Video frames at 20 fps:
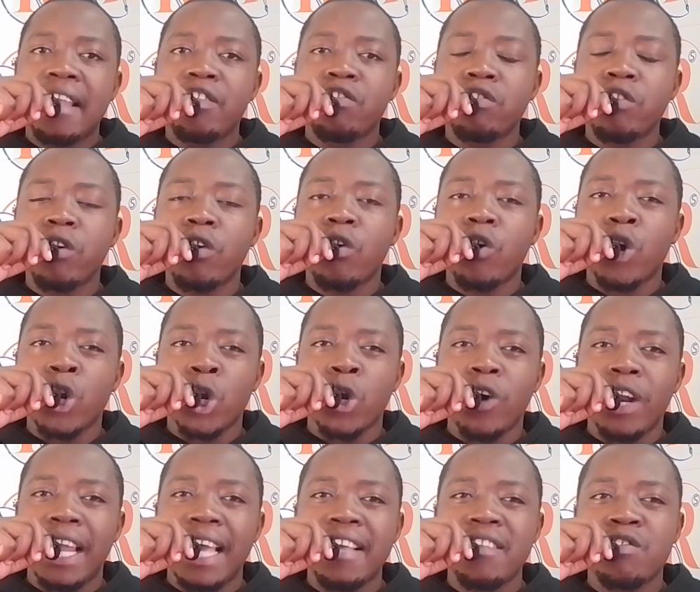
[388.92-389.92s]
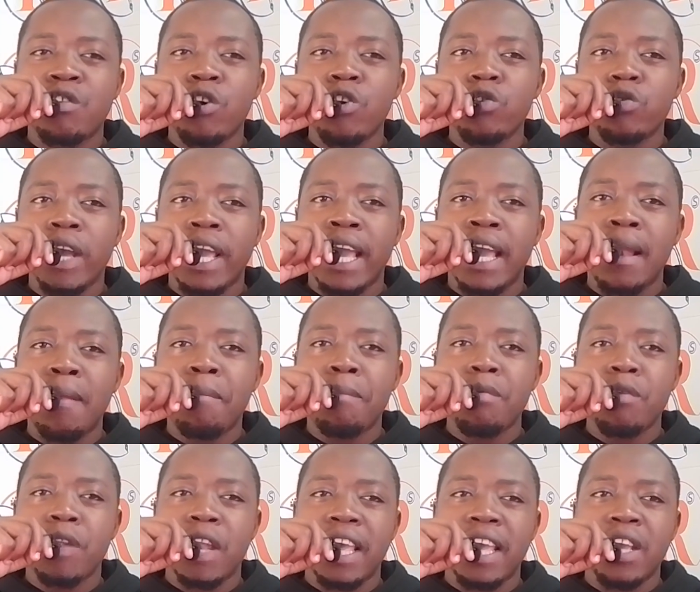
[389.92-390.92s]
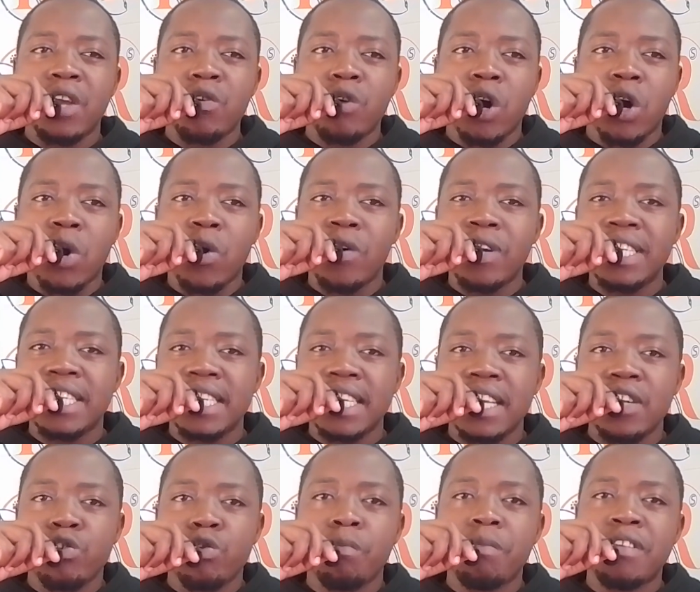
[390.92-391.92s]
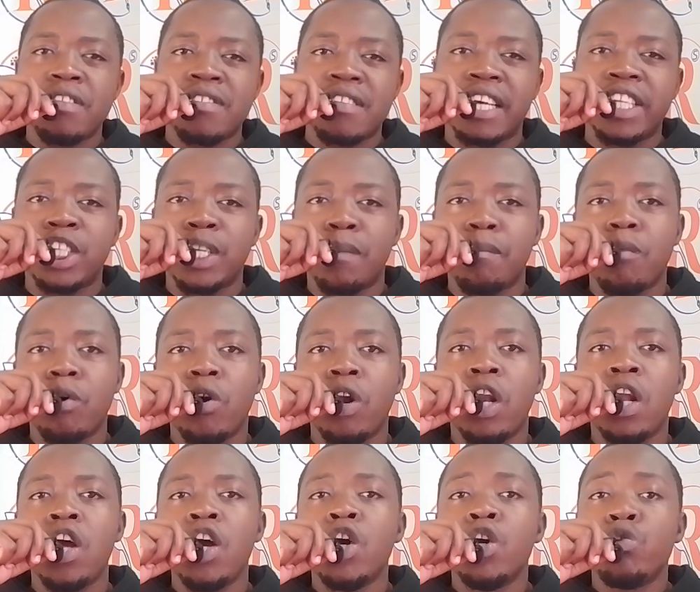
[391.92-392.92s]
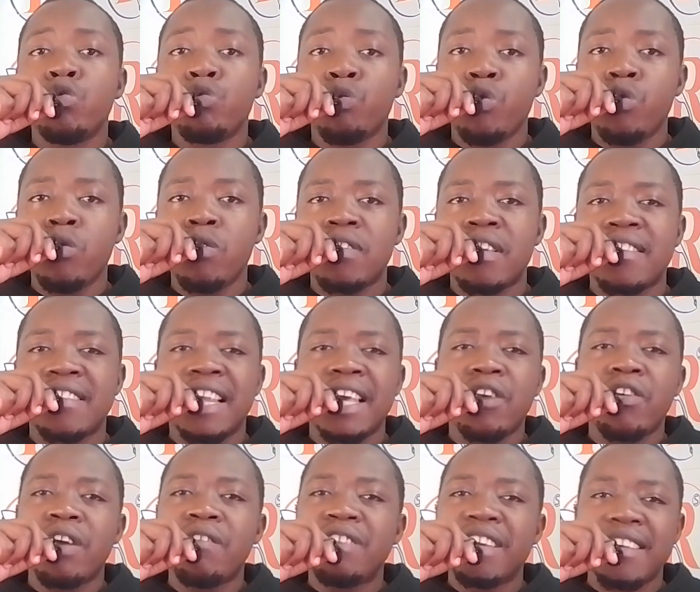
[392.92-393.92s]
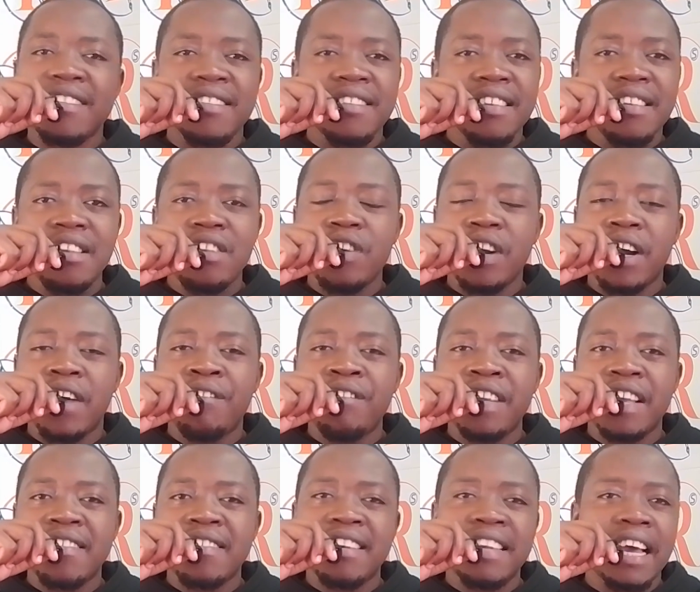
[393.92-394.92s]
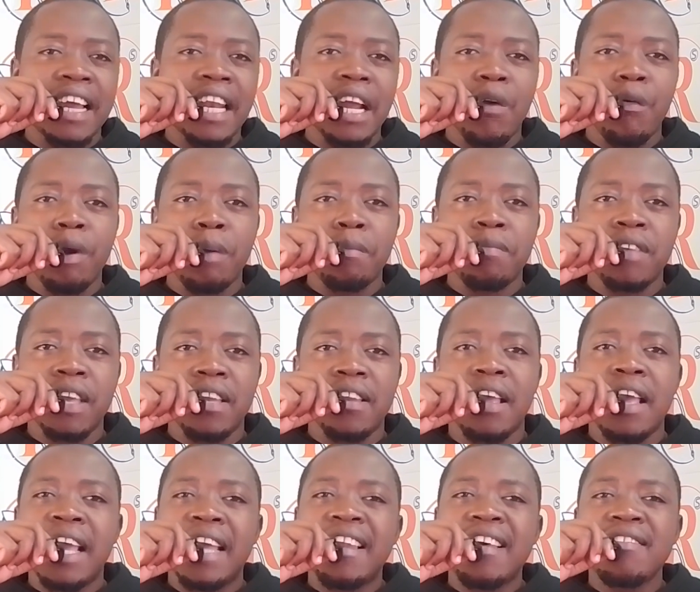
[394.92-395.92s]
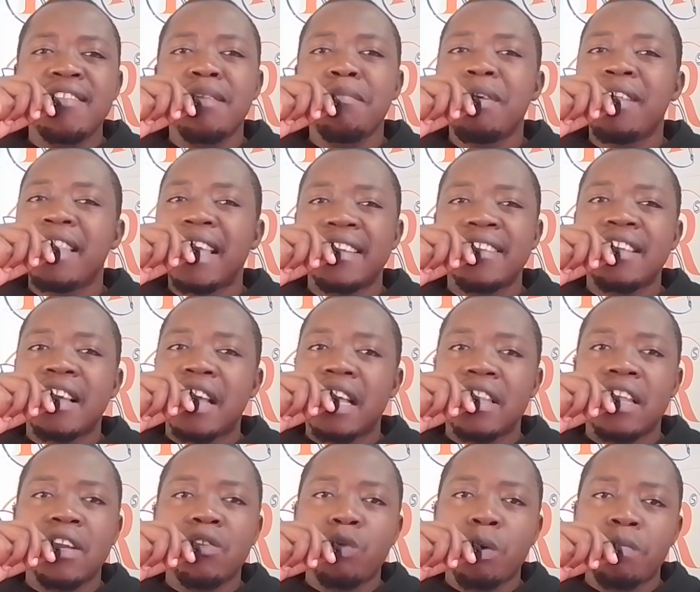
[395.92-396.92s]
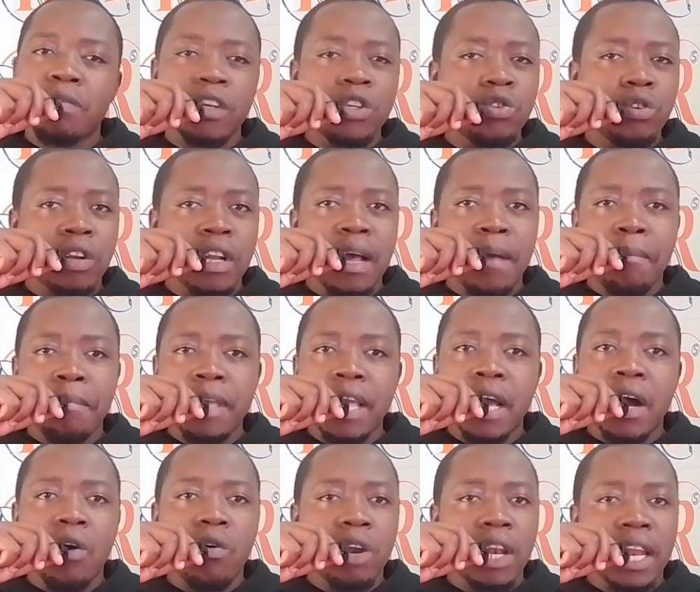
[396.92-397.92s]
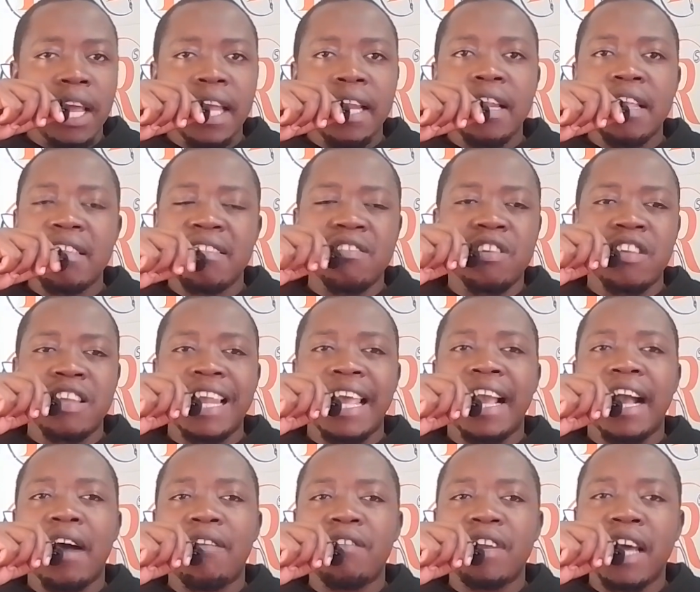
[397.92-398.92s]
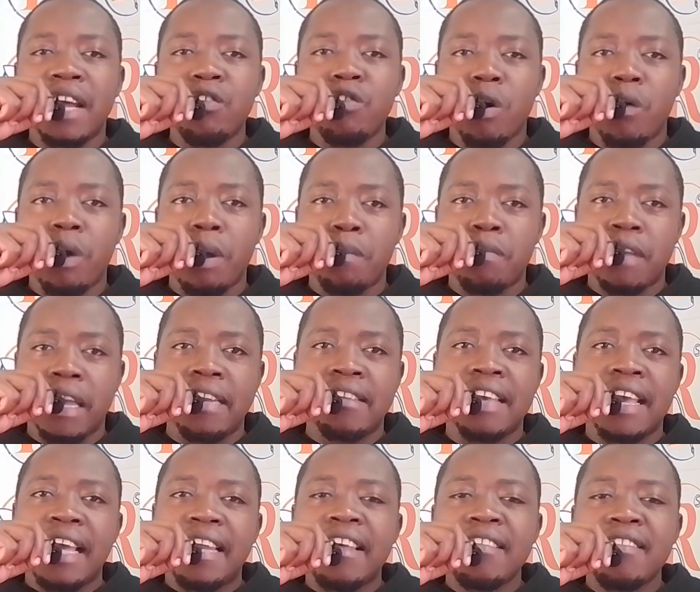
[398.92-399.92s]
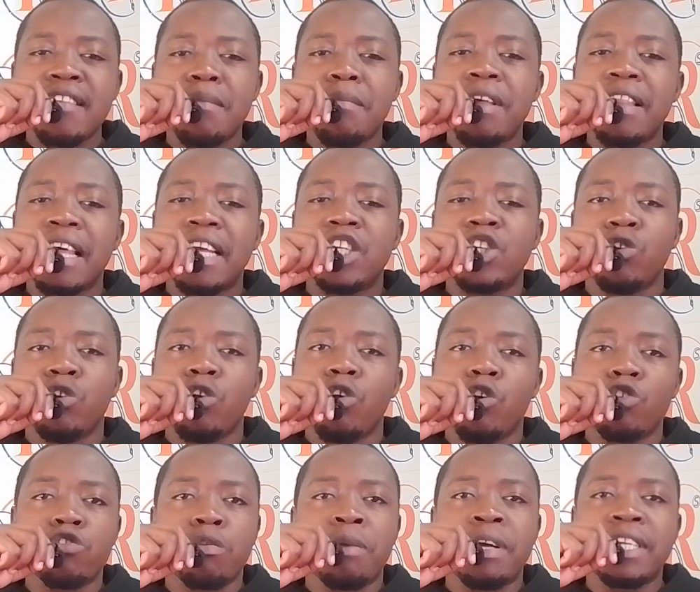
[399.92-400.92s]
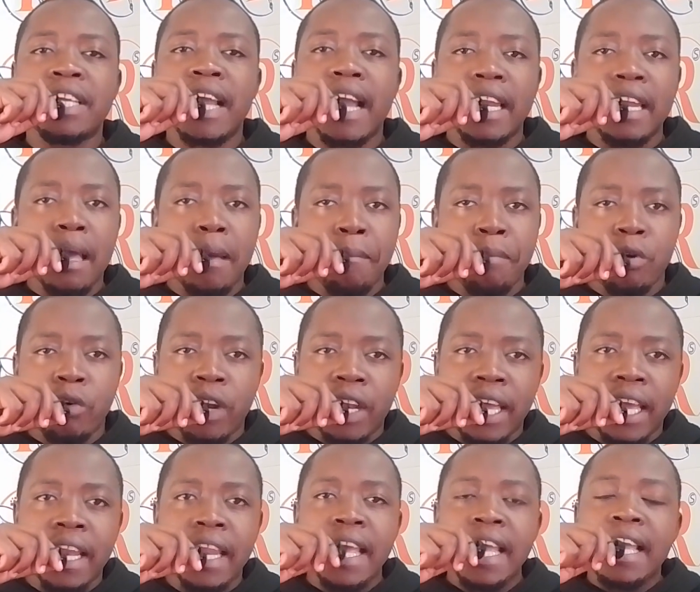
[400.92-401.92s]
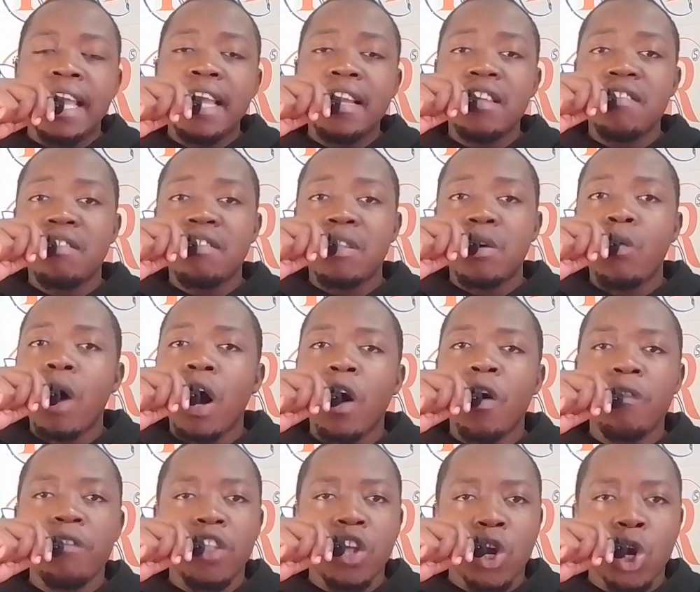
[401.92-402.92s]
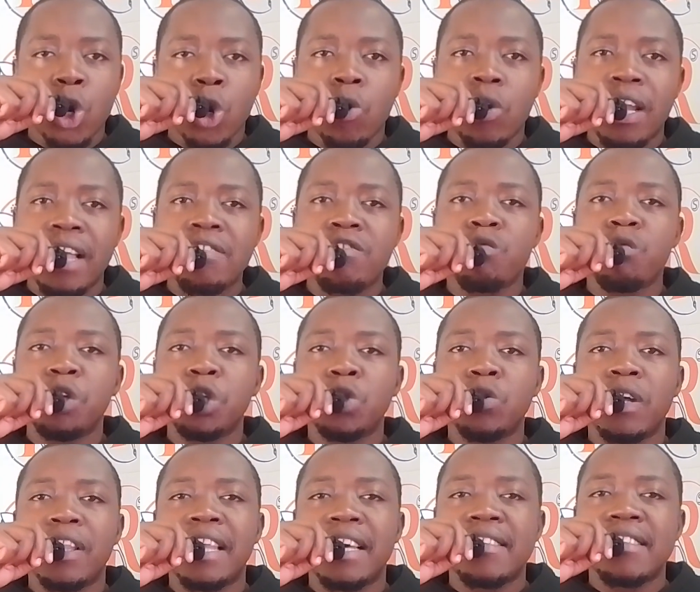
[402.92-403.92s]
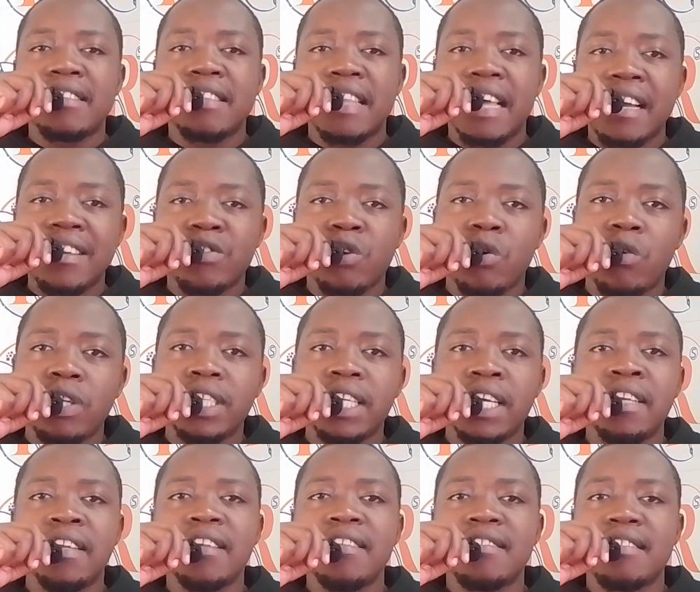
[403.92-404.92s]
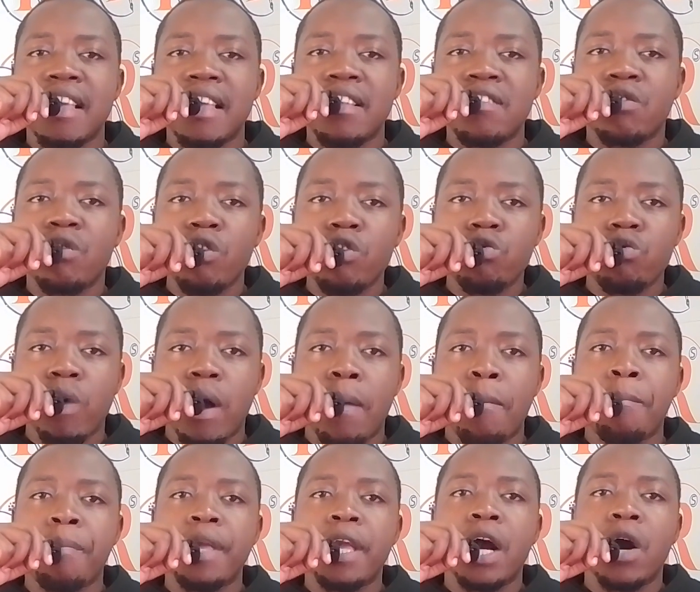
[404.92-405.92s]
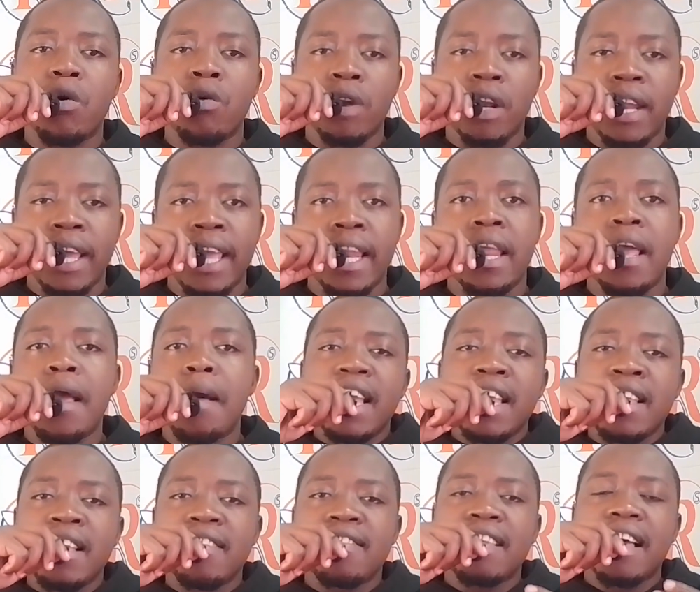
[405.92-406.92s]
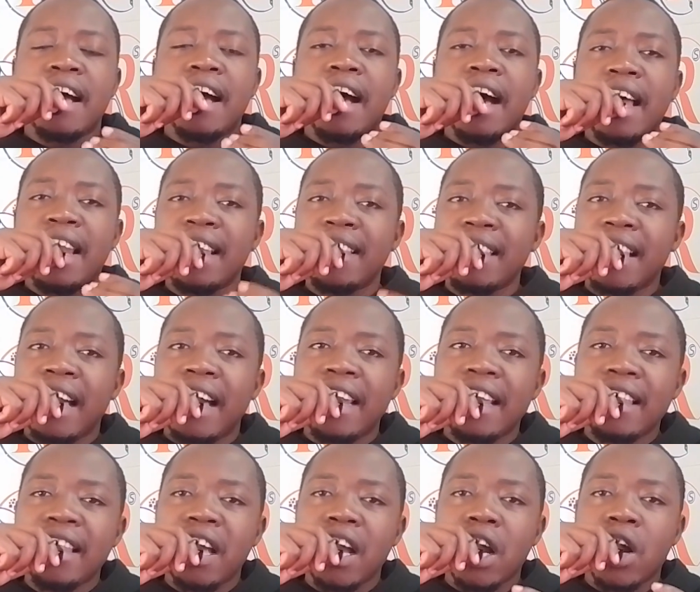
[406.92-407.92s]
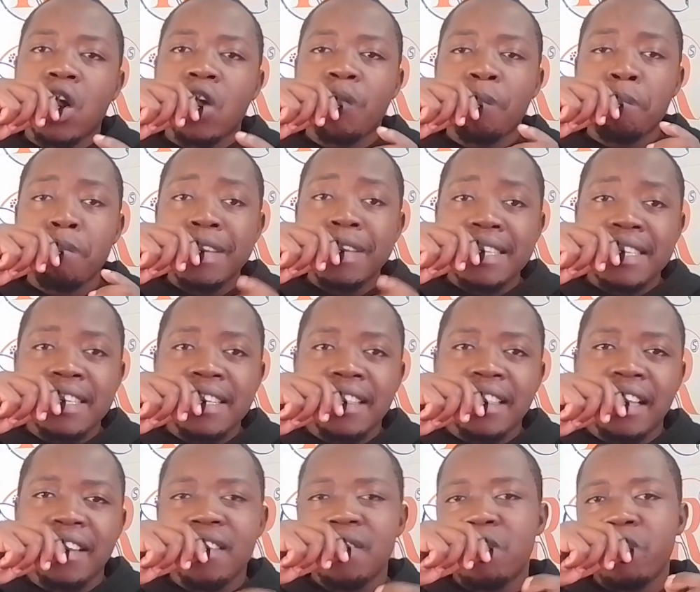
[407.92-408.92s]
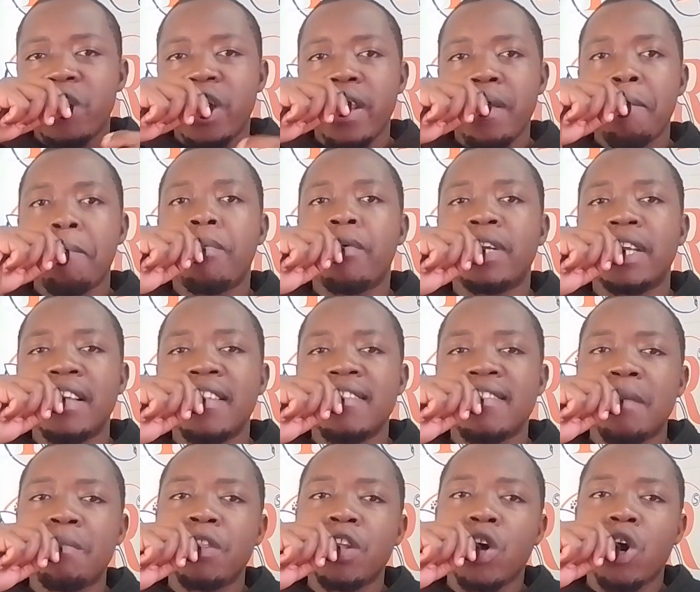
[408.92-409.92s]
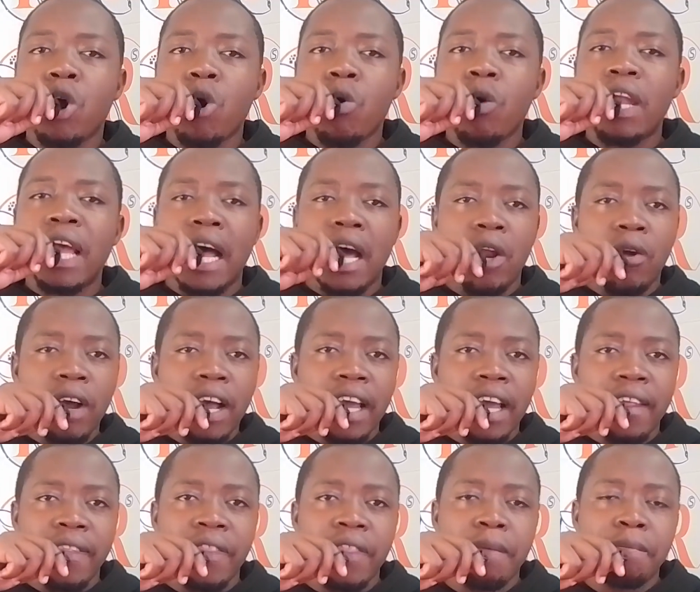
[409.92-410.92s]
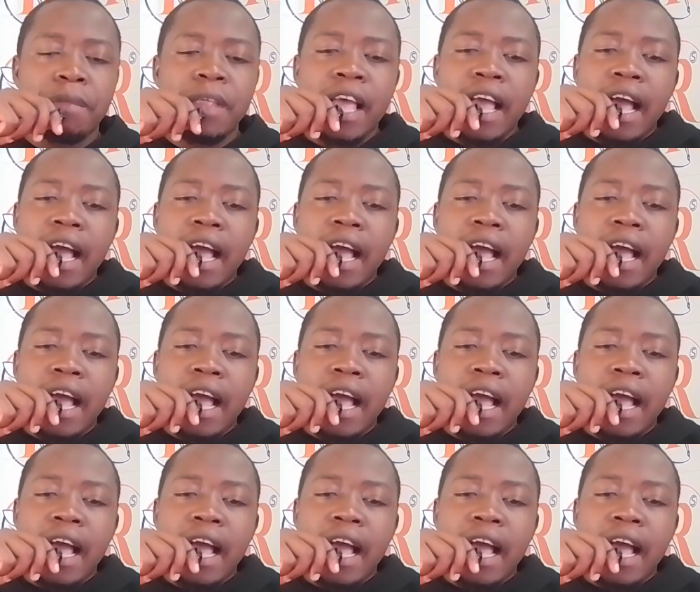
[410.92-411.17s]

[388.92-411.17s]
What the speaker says: So crawler is going to help like your content to be searchable to users. Like you have just done a website, doesn't mean that that website should appear online. It's like I've done your website, doesn't mean that it should automatically appear online. It is the work of the crawlers to ensure that that content is going to appear online. Yes, another metric that is very important is something called algorithm.